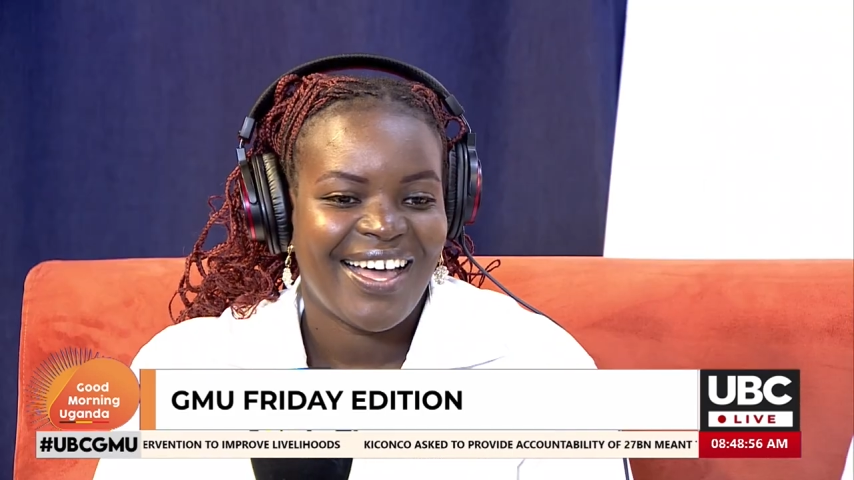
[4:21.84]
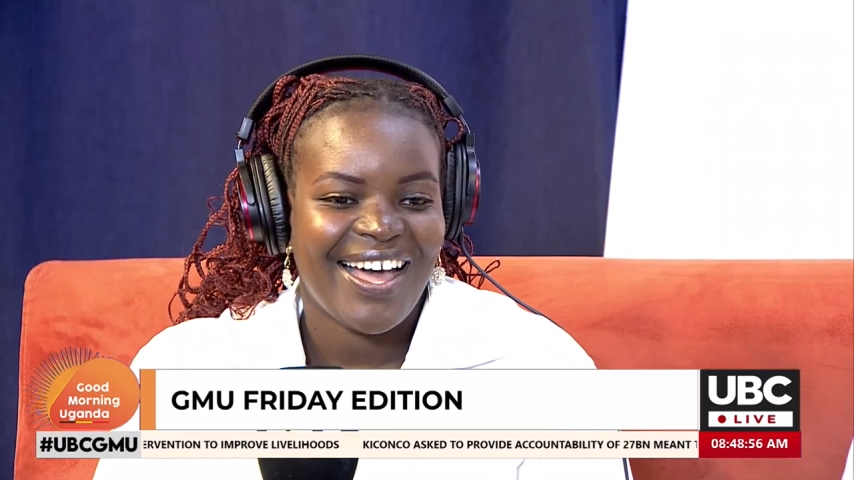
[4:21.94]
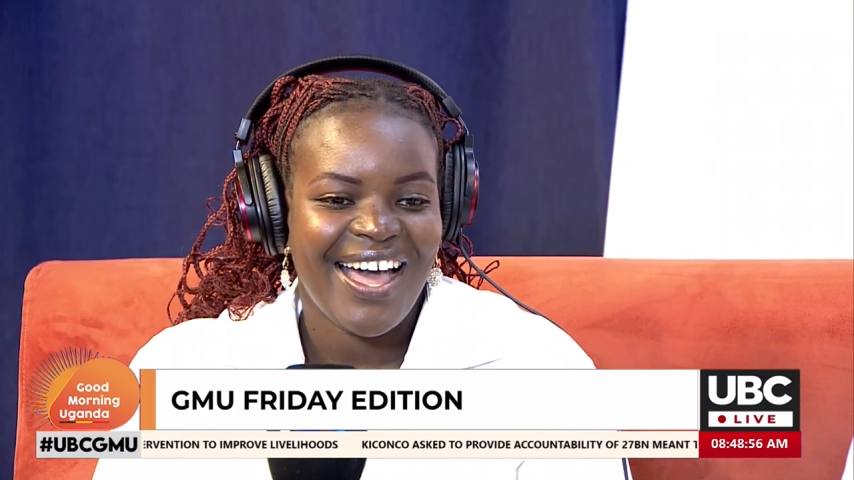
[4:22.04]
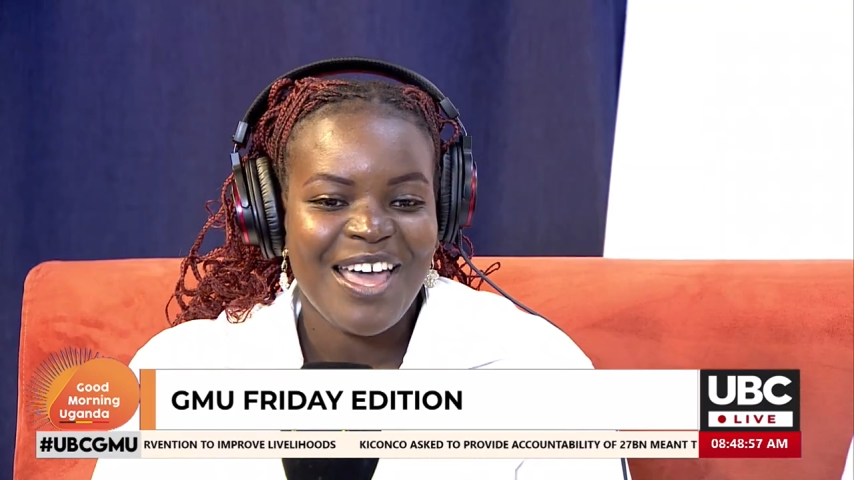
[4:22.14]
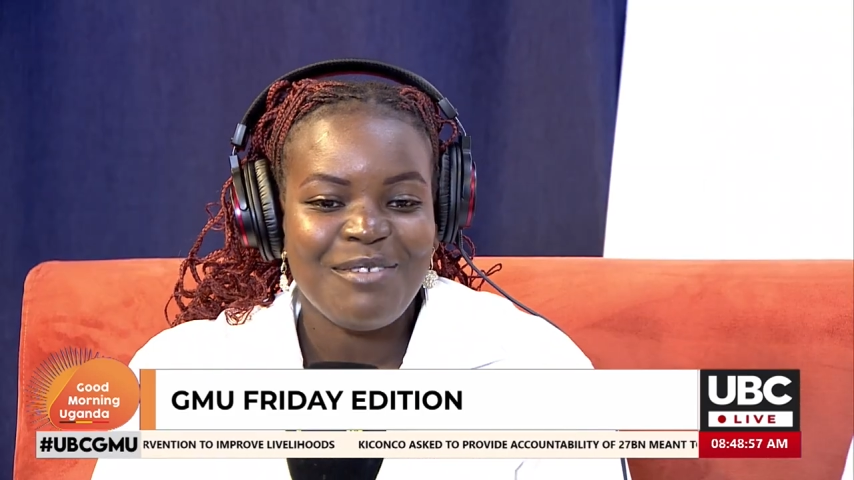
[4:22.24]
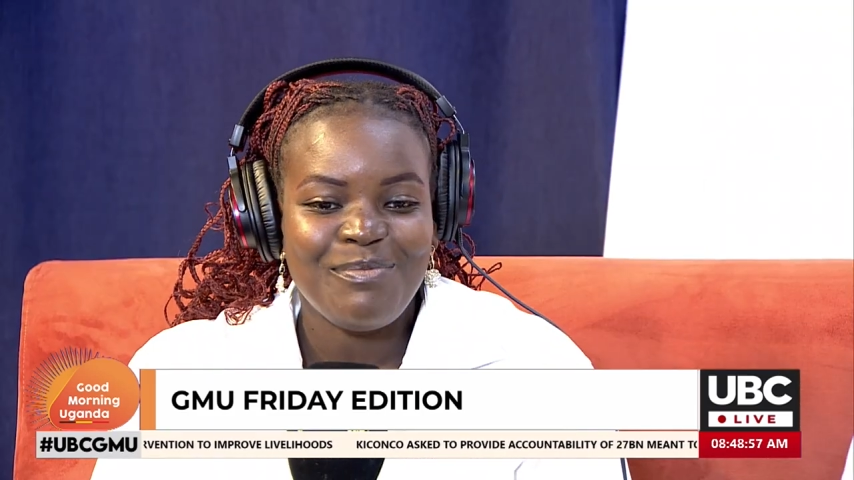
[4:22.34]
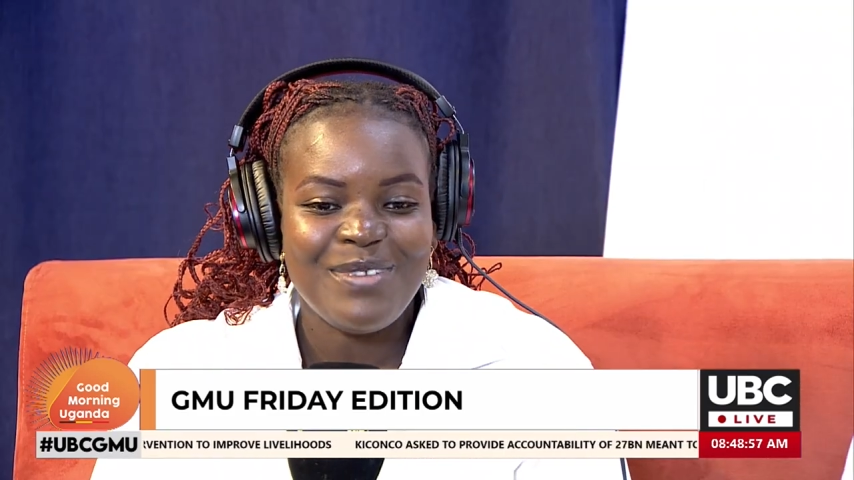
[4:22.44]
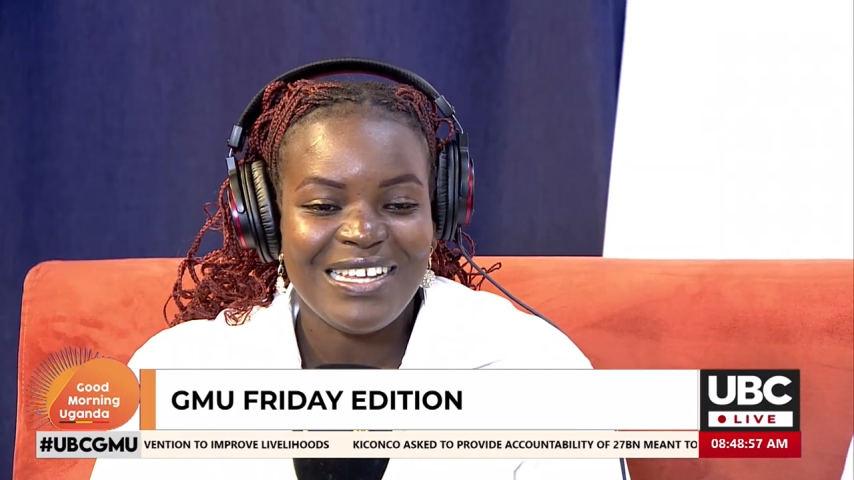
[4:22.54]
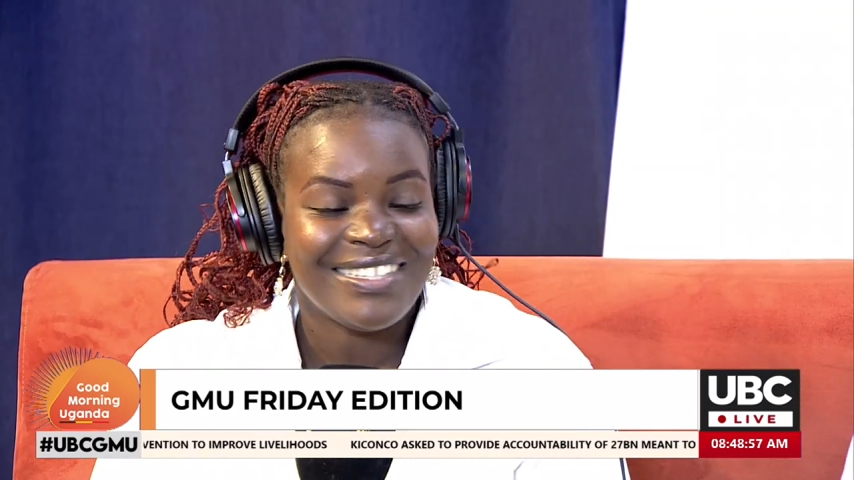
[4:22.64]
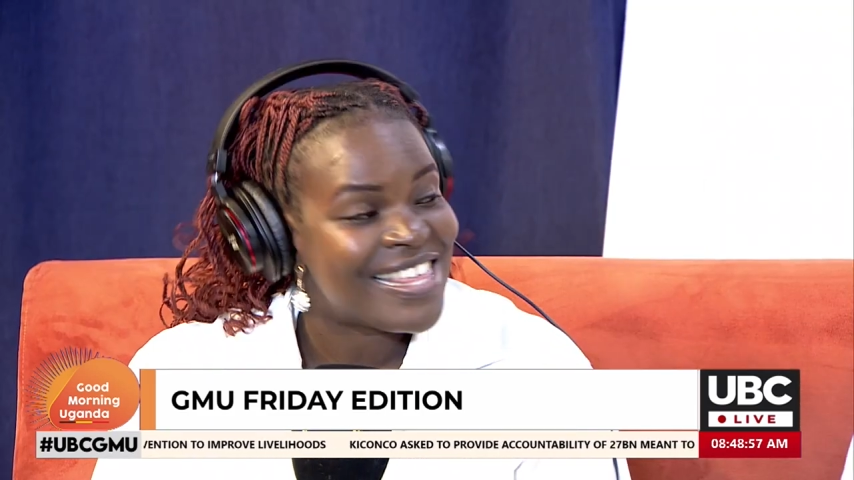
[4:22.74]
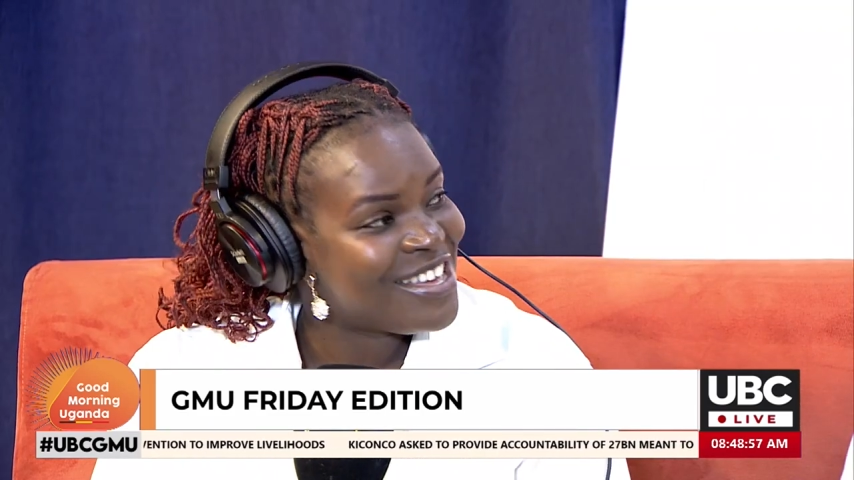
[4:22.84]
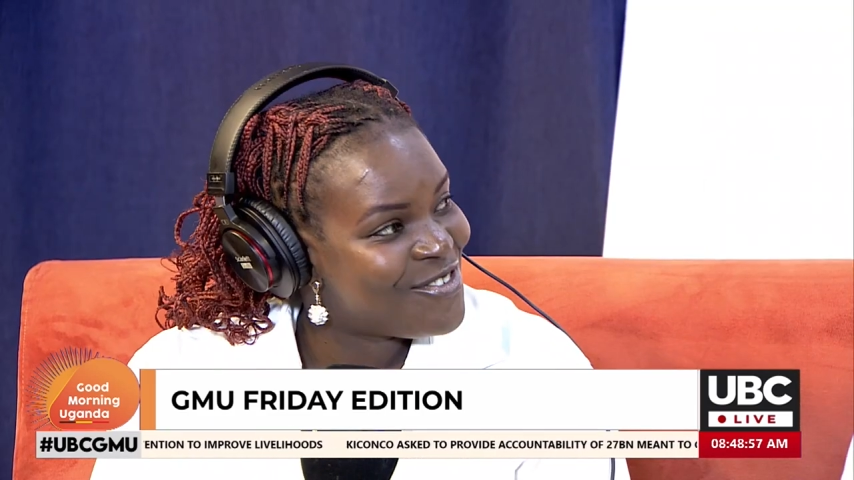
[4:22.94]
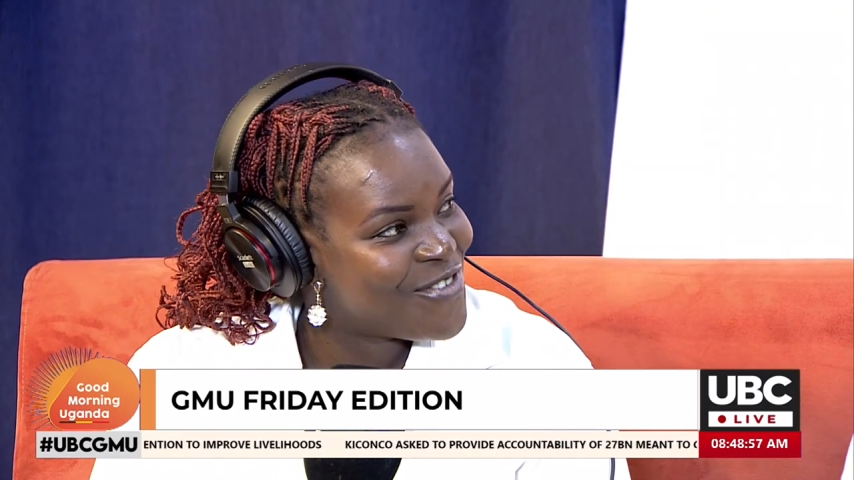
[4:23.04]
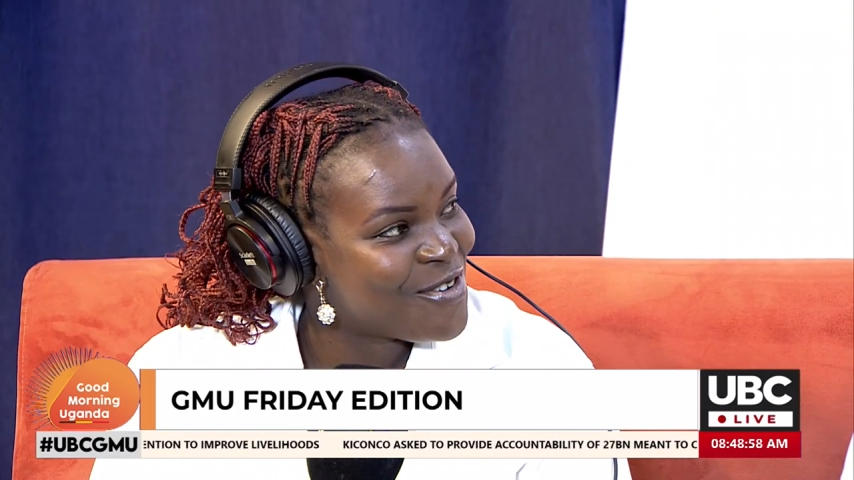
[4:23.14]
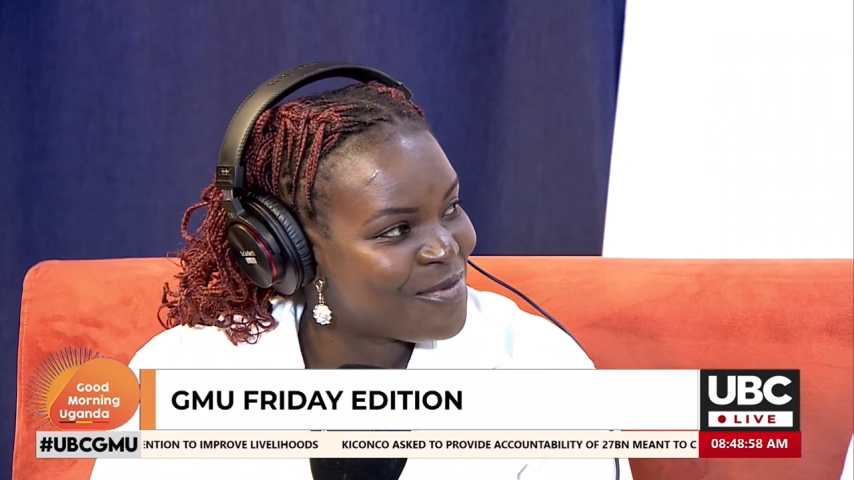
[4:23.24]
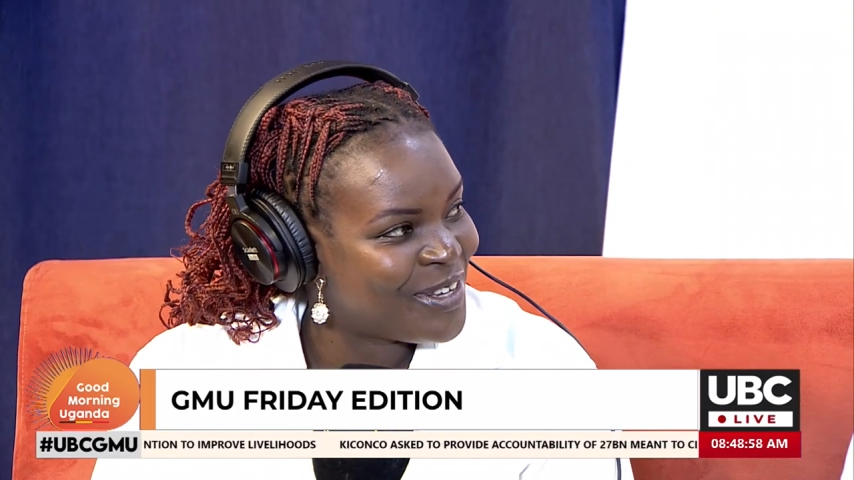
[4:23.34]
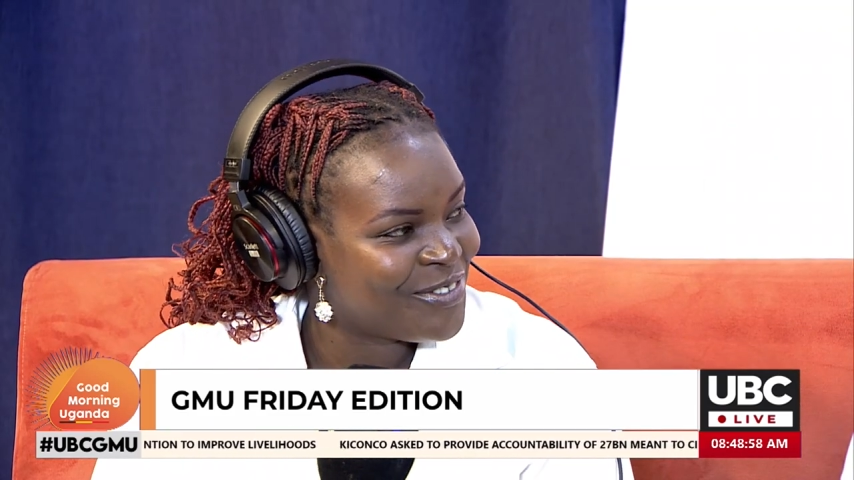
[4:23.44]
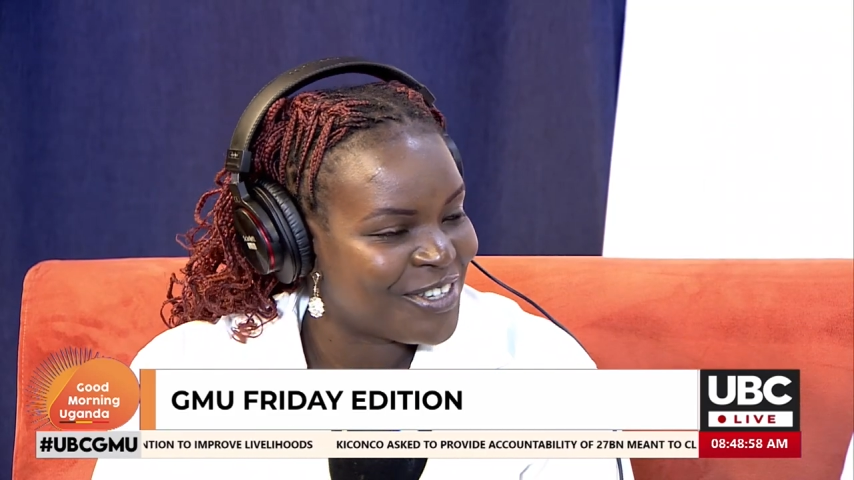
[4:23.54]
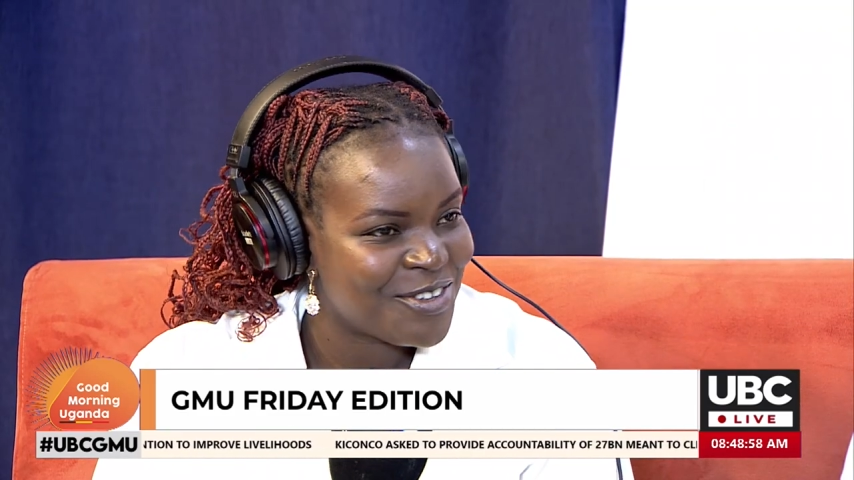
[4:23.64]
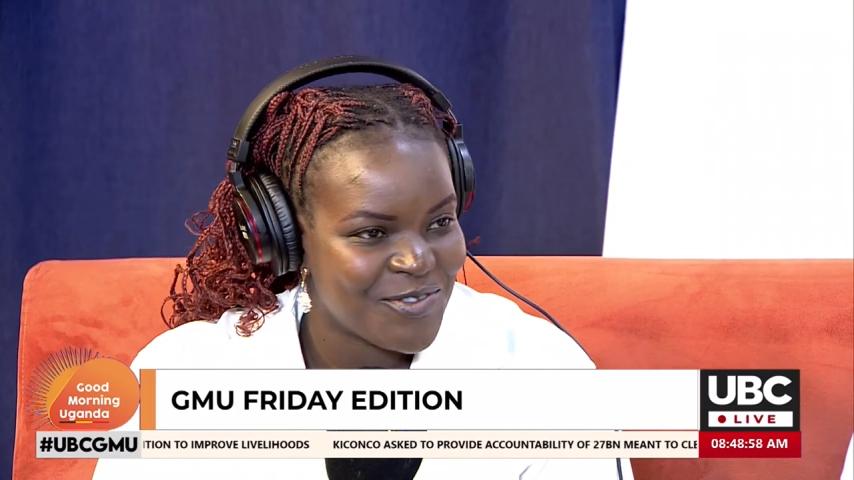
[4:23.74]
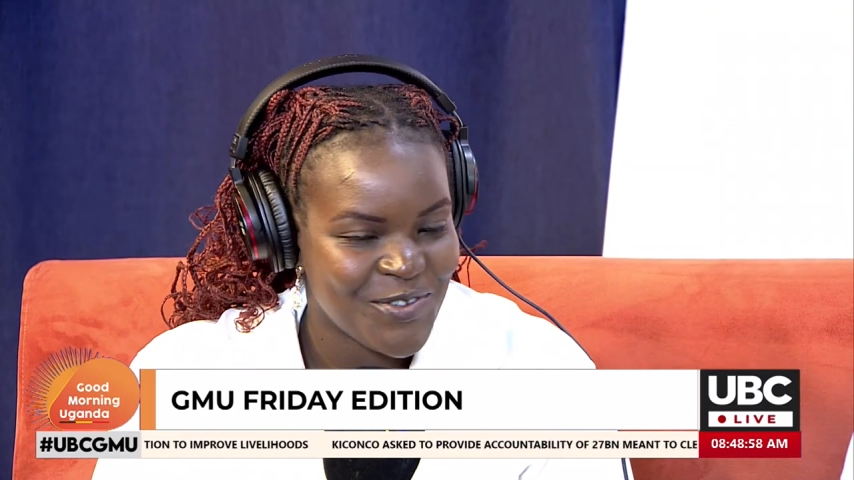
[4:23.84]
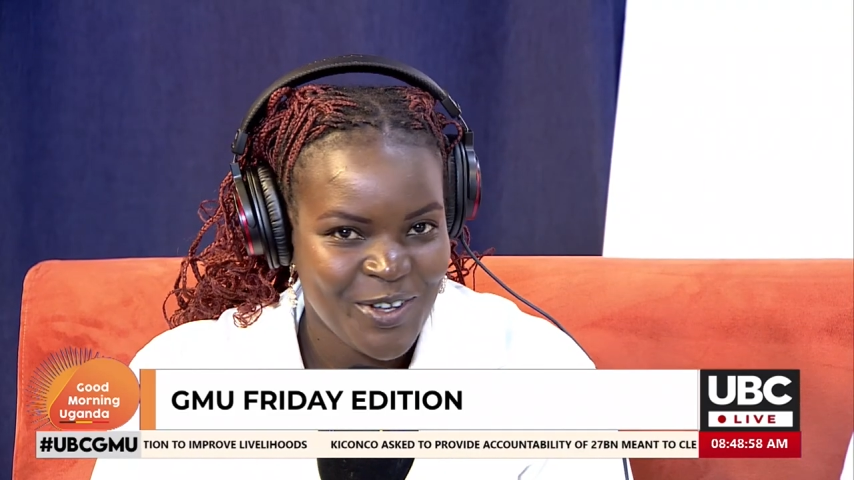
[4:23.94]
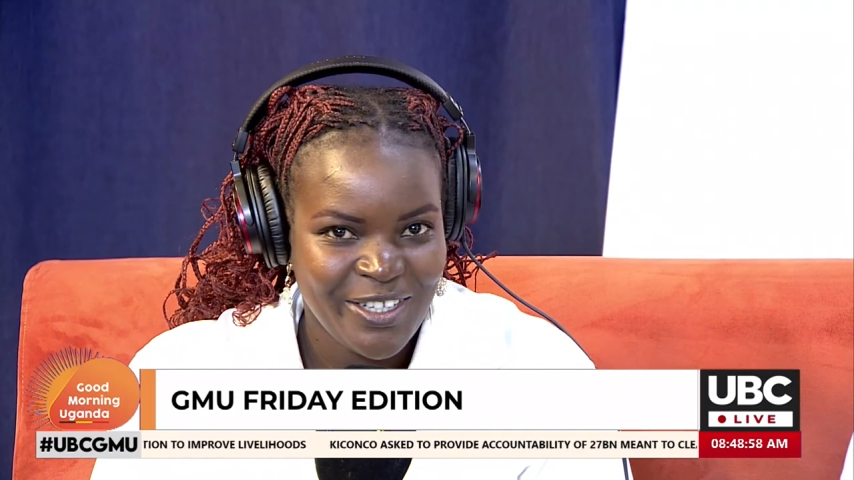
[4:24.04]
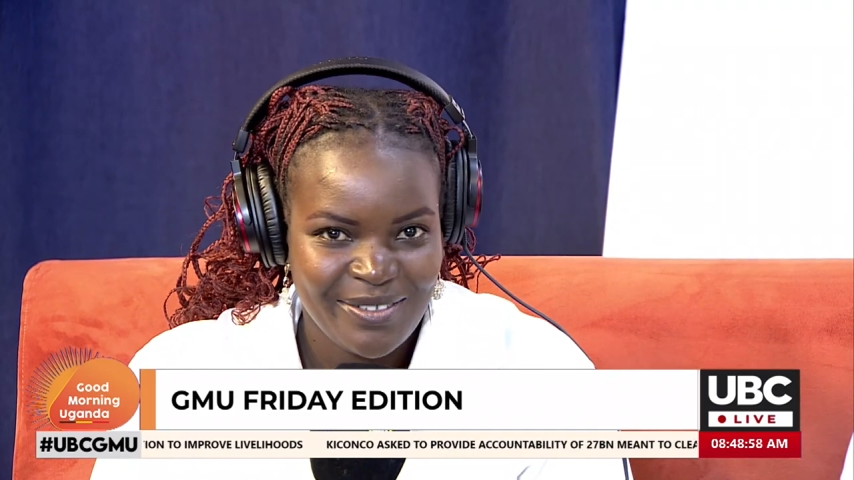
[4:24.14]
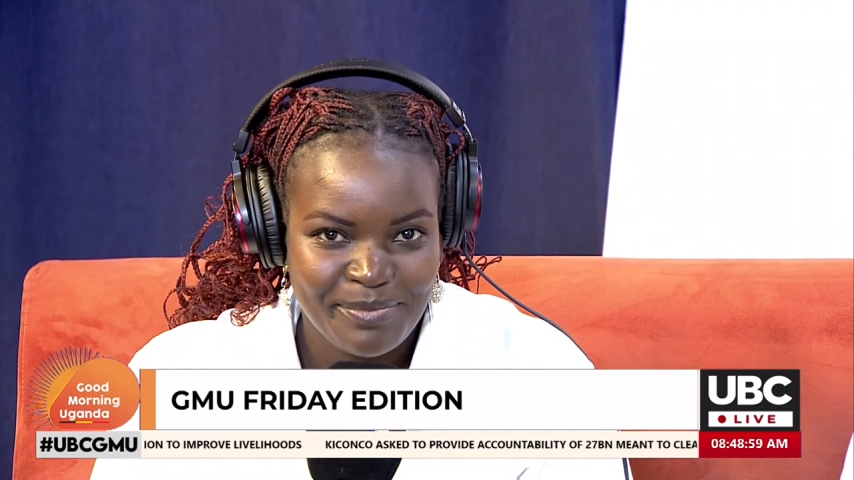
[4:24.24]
I am blessed, thank you very much, first of all.